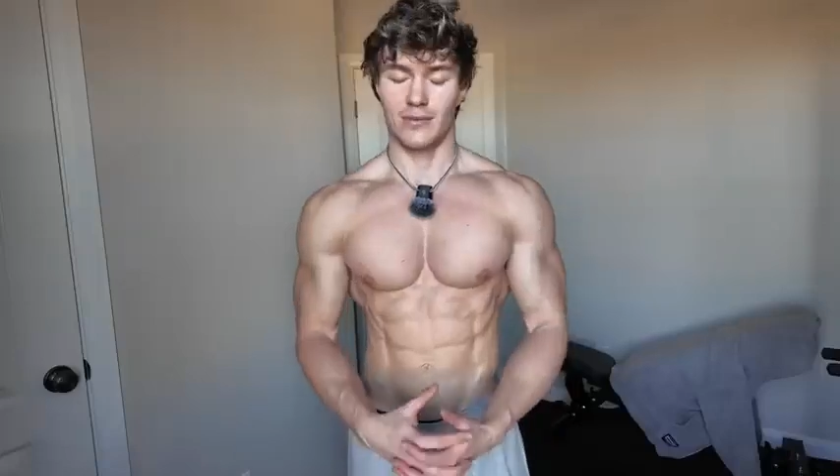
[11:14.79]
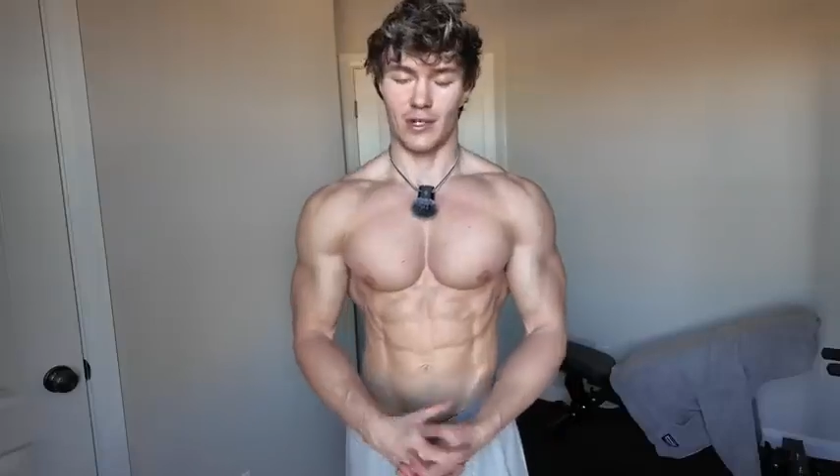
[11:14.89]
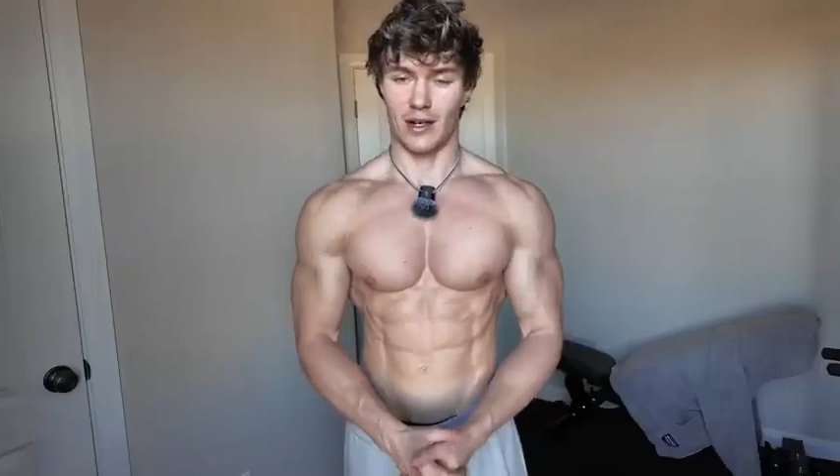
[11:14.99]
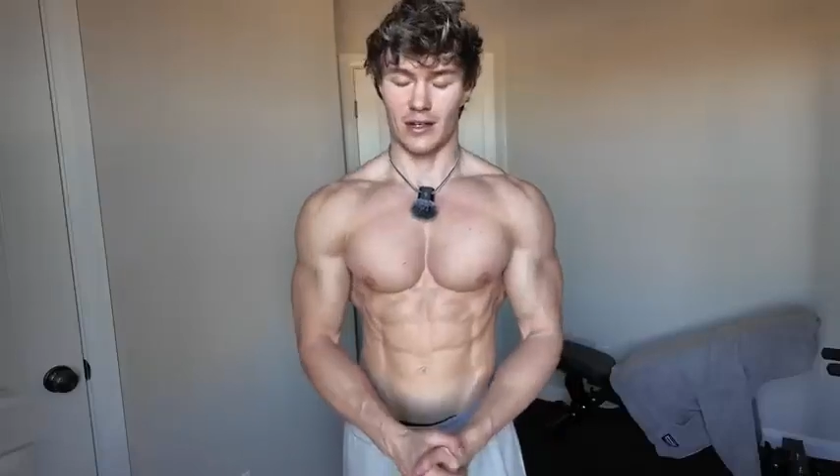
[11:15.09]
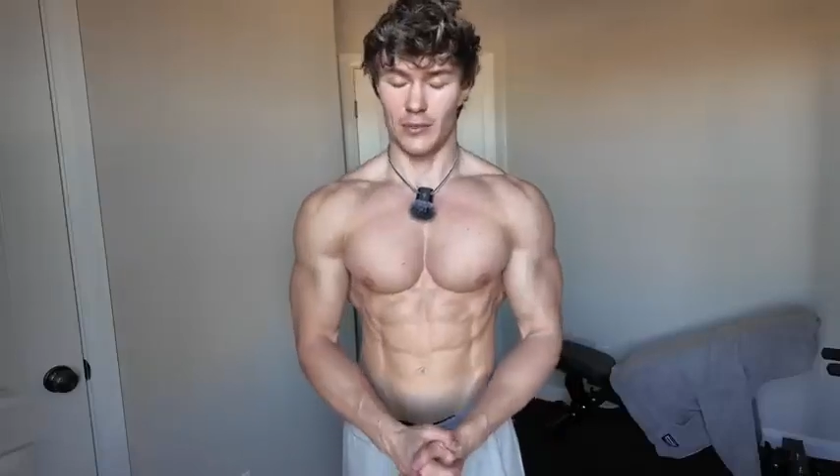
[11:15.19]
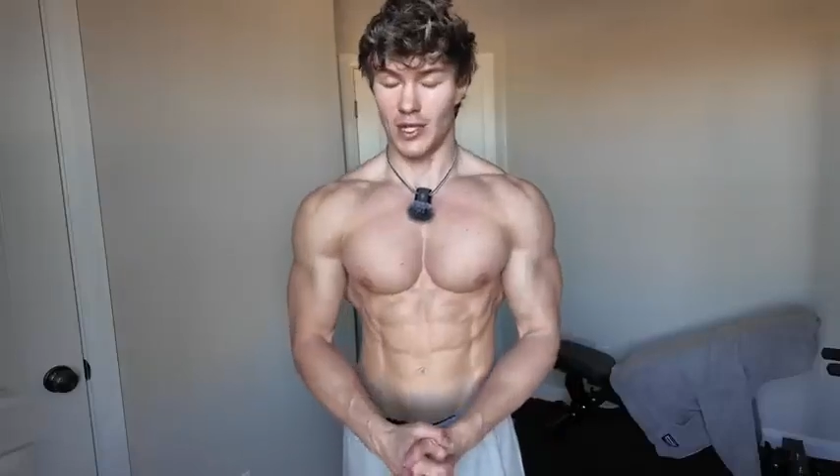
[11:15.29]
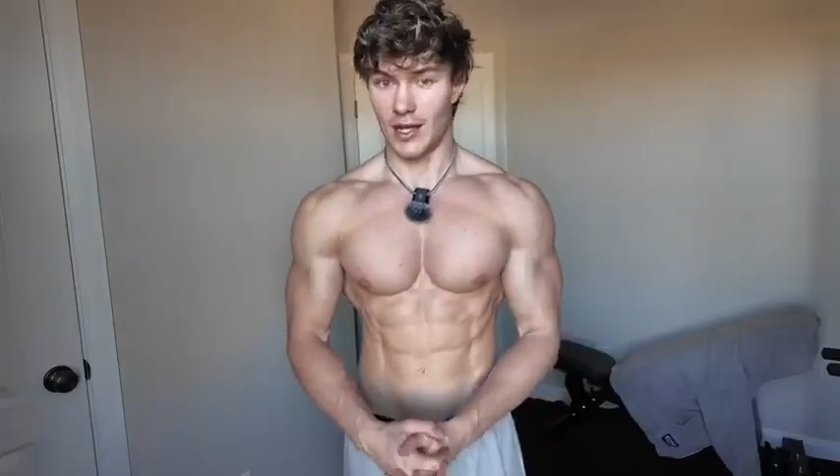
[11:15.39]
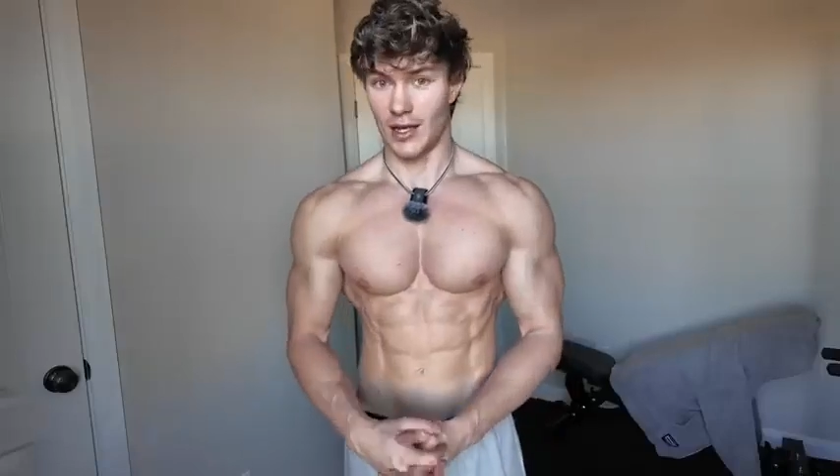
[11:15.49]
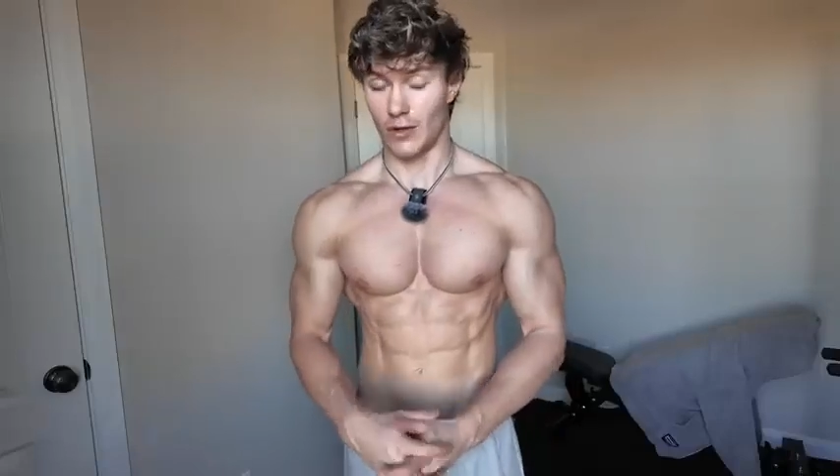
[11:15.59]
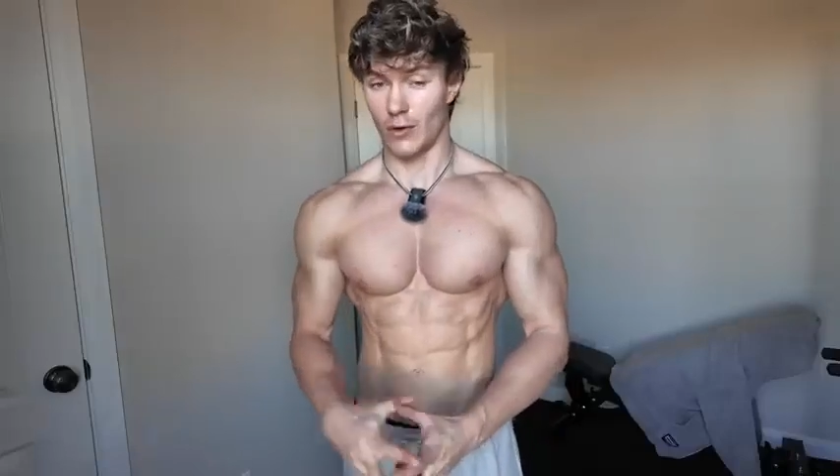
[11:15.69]
you're not going to be
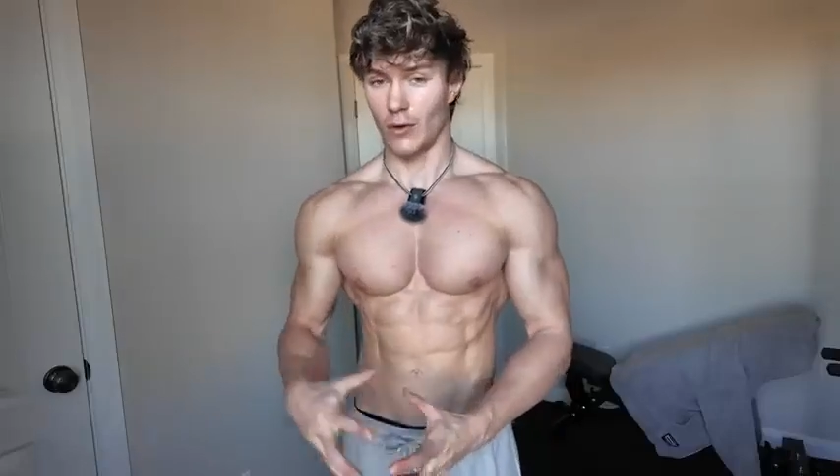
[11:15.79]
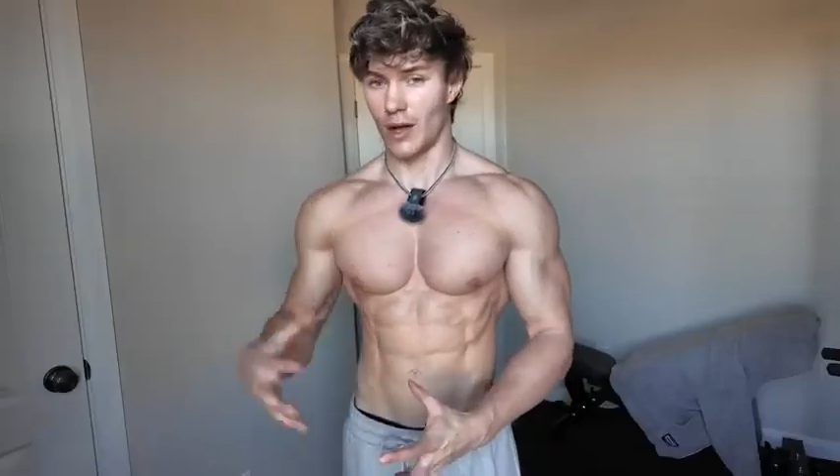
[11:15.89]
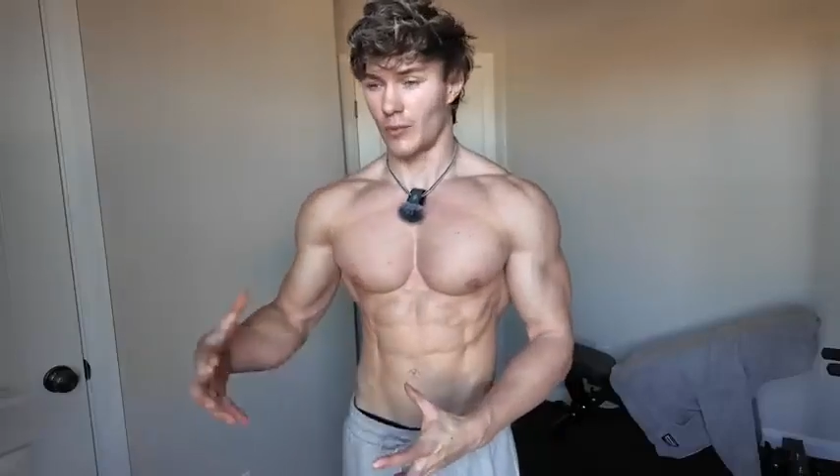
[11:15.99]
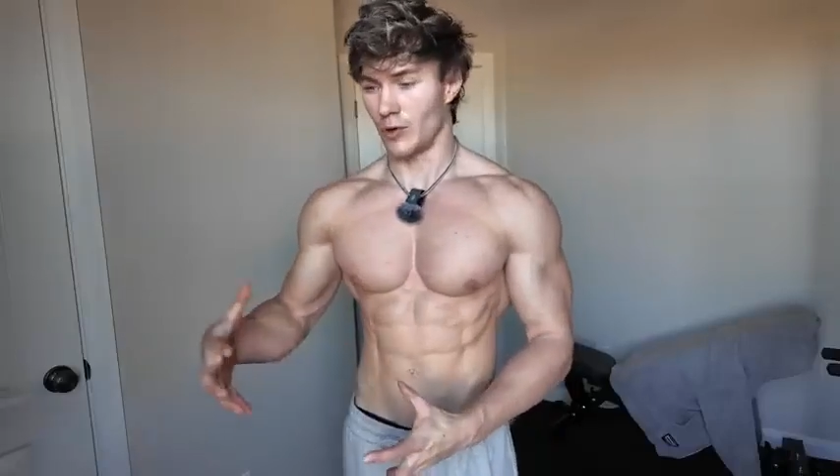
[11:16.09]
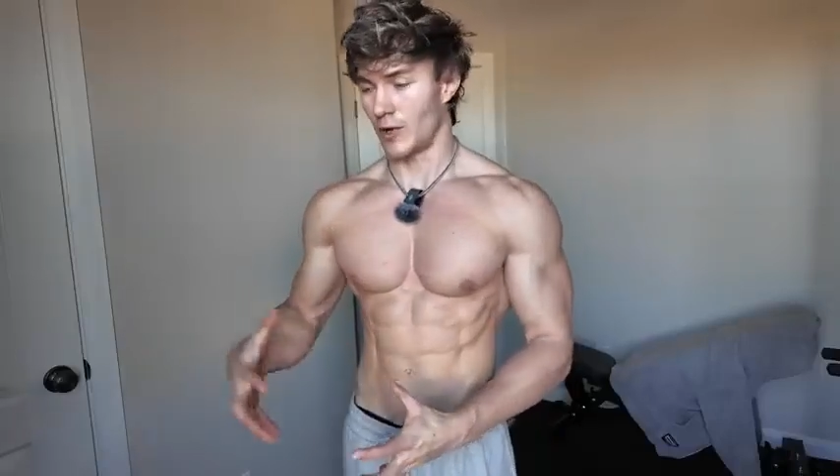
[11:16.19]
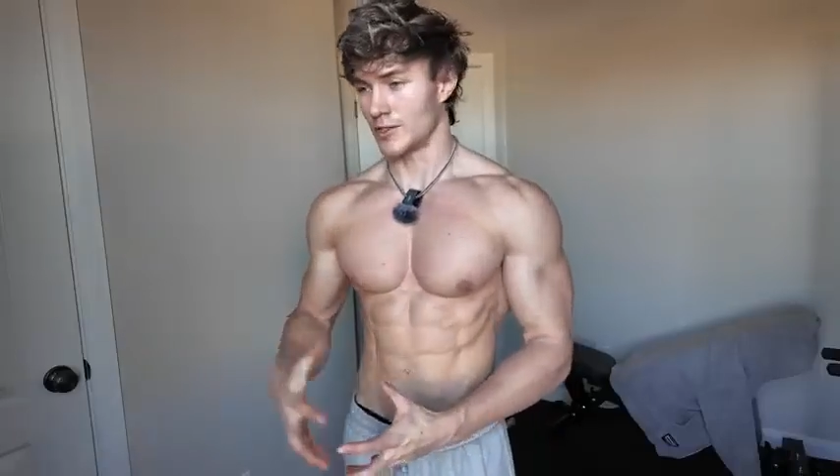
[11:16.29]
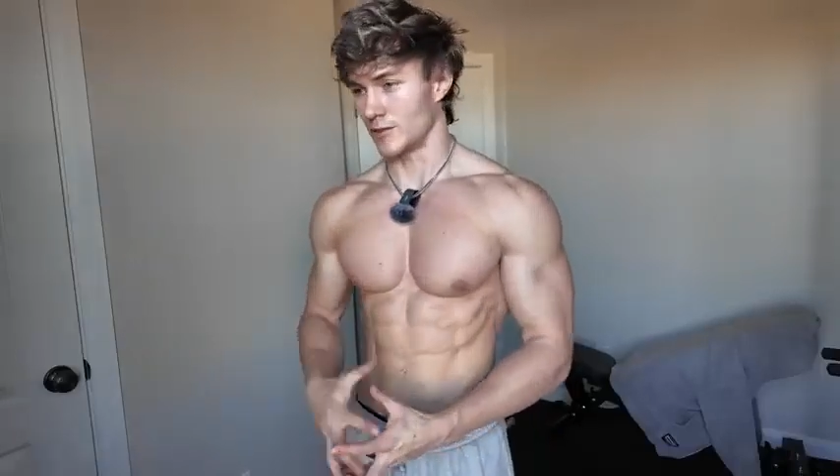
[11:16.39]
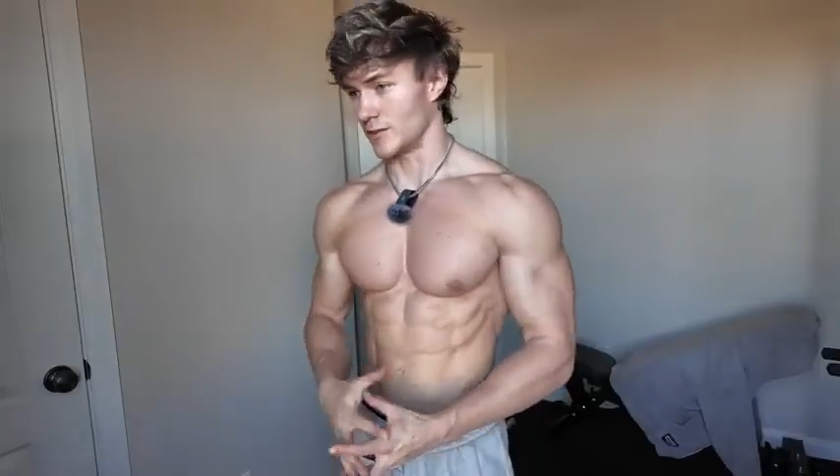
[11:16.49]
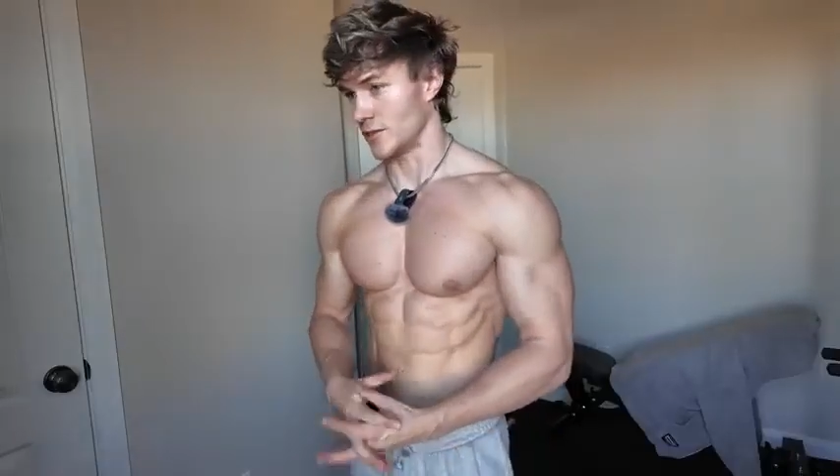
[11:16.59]
gaining a whole lot more muscle.